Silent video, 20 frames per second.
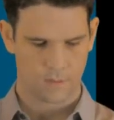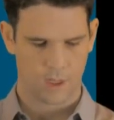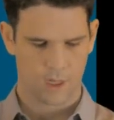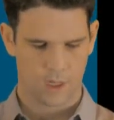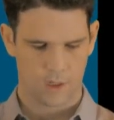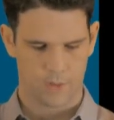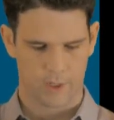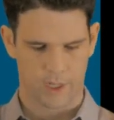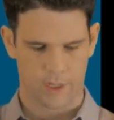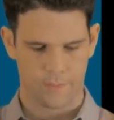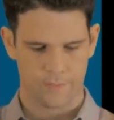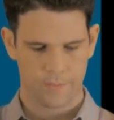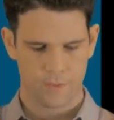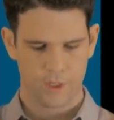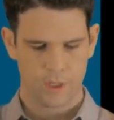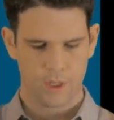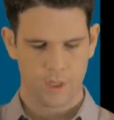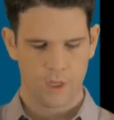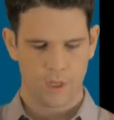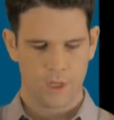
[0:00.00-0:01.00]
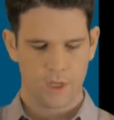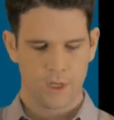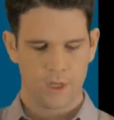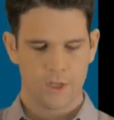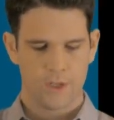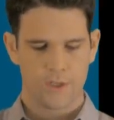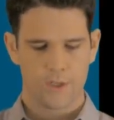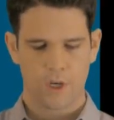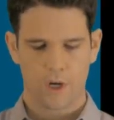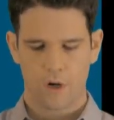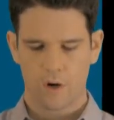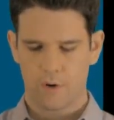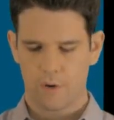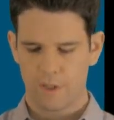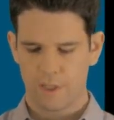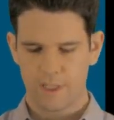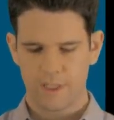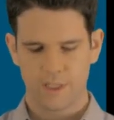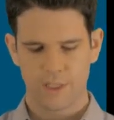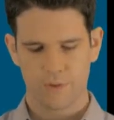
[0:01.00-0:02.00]
Here we go. So
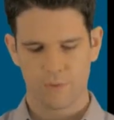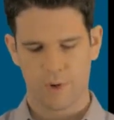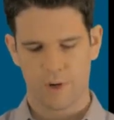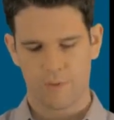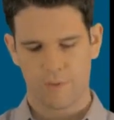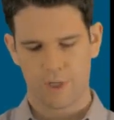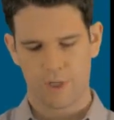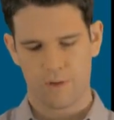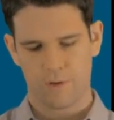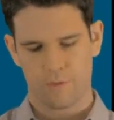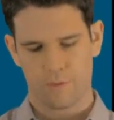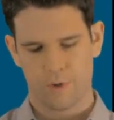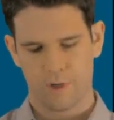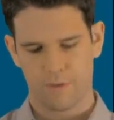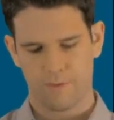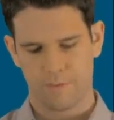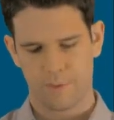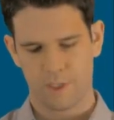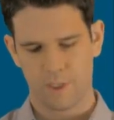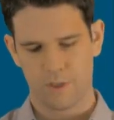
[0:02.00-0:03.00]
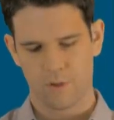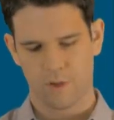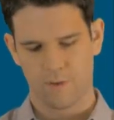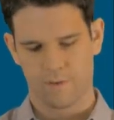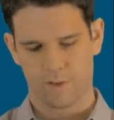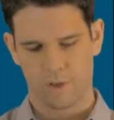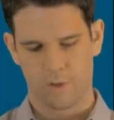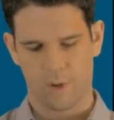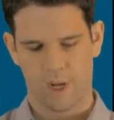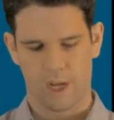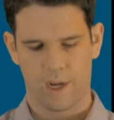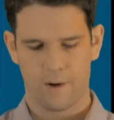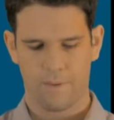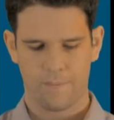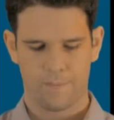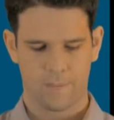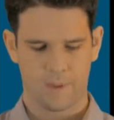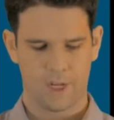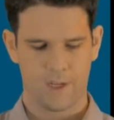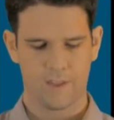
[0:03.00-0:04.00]
this is what we've been doing for a while,
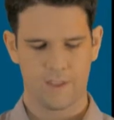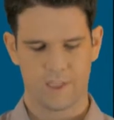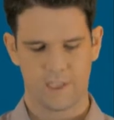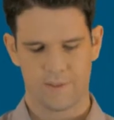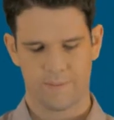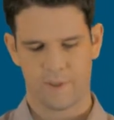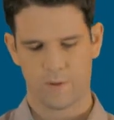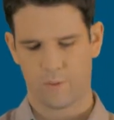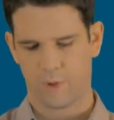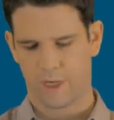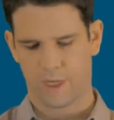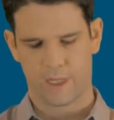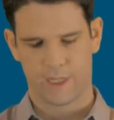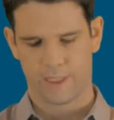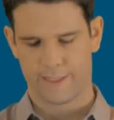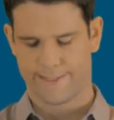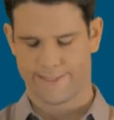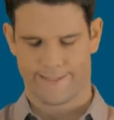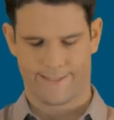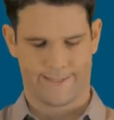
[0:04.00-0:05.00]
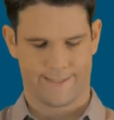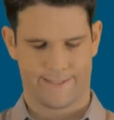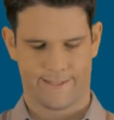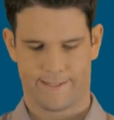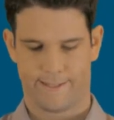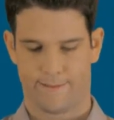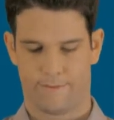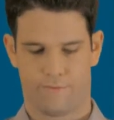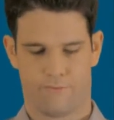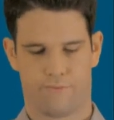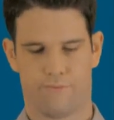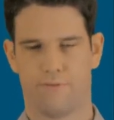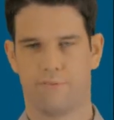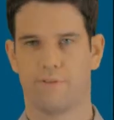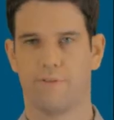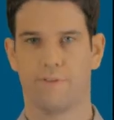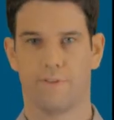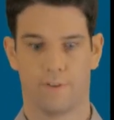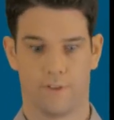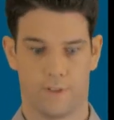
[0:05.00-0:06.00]
and this has been working
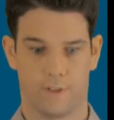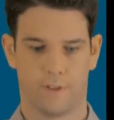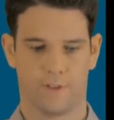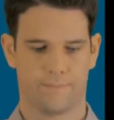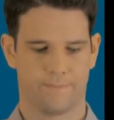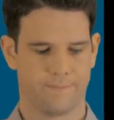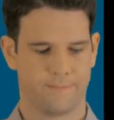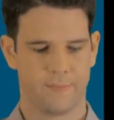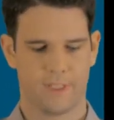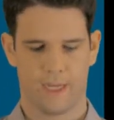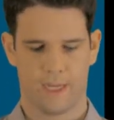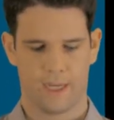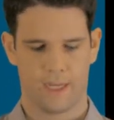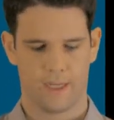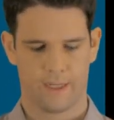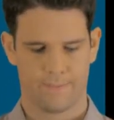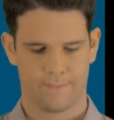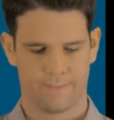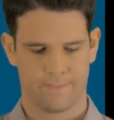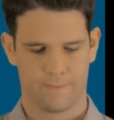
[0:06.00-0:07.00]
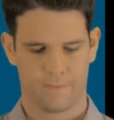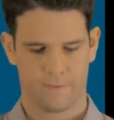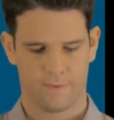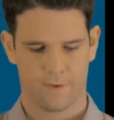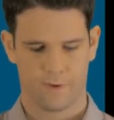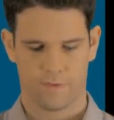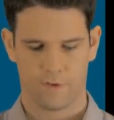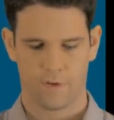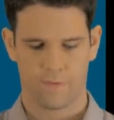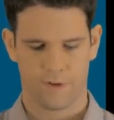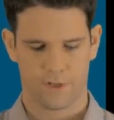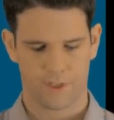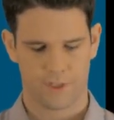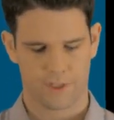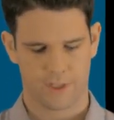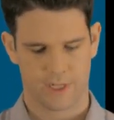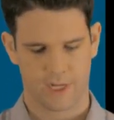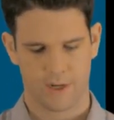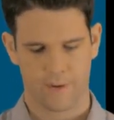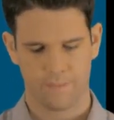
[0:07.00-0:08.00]
for a few
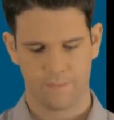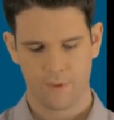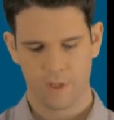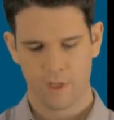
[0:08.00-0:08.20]
versions now.